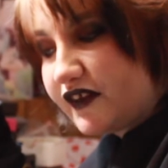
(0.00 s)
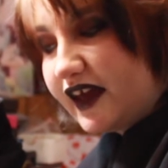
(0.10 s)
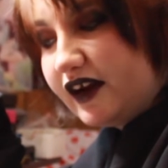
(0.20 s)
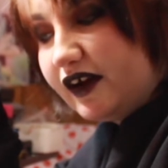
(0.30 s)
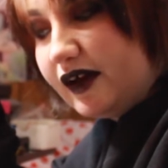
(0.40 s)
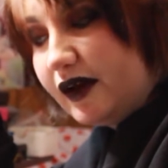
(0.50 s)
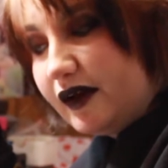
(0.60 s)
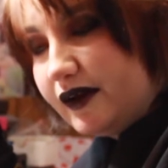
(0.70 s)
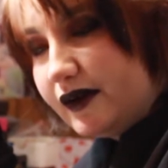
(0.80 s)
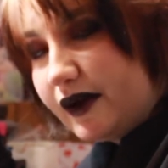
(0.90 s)
that
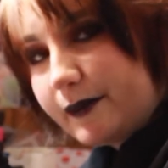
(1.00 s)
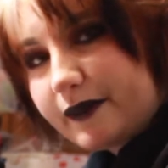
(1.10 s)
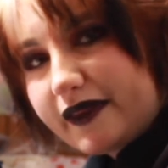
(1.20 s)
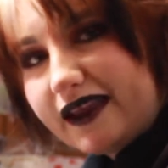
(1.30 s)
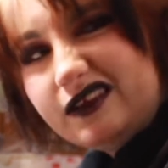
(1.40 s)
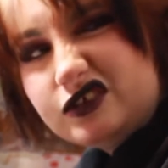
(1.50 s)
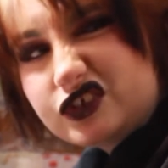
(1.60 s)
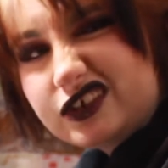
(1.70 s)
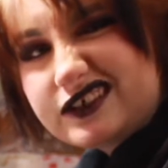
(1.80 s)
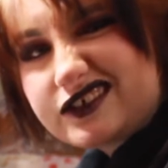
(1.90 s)
I
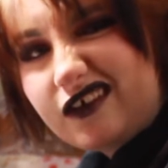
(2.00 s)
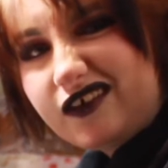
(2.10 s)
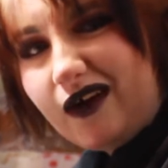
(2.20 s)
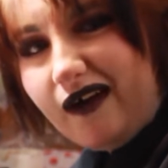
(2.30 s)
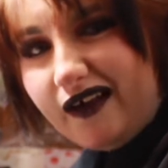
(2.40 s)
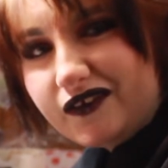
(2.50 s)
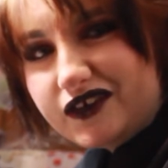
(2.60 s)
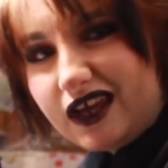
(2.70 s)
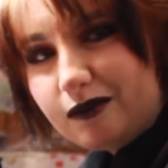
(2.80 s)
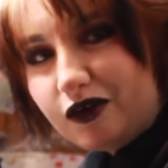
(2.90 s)
usually just left out on the
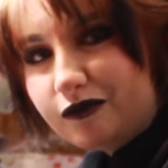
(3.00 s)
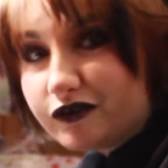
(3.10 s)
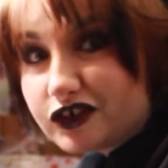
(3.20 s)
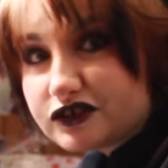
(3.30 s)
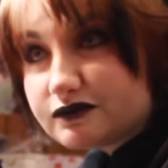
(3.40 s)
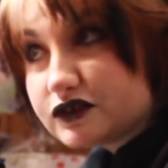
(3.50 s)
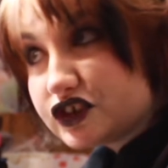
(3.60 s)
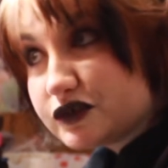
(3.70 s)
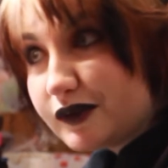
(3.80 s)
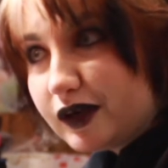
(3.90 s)
table for
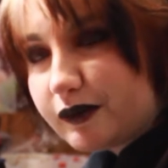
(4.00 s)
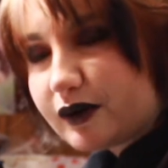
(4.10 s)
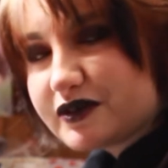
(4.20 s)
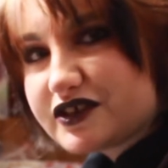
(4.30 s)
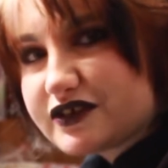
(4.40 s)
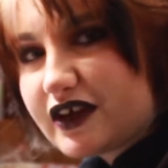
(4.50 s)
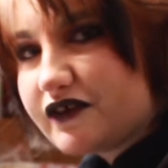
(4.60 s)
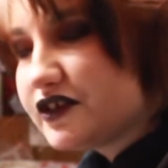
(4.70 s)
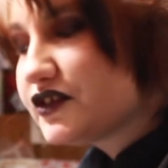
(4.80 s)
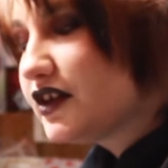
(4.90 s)
display purposes,
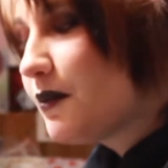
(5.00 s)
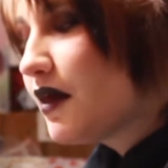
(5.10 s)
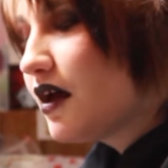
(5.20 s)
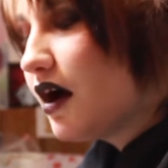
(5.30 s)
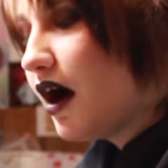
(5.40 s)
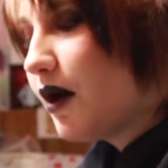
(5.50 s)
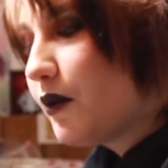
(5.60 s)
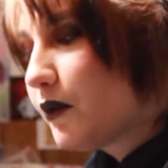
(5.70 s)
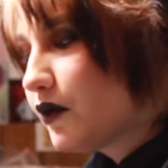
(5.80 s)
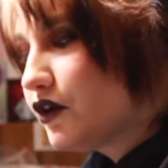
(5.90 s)
obviously. What
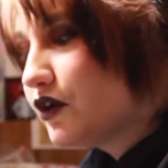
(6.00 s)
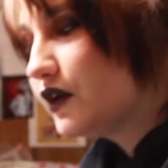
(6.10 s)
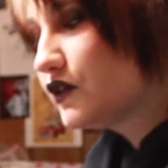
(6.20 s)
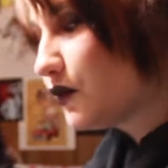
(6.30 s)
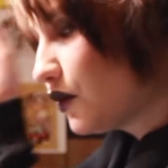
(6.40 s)
we're going to do is we're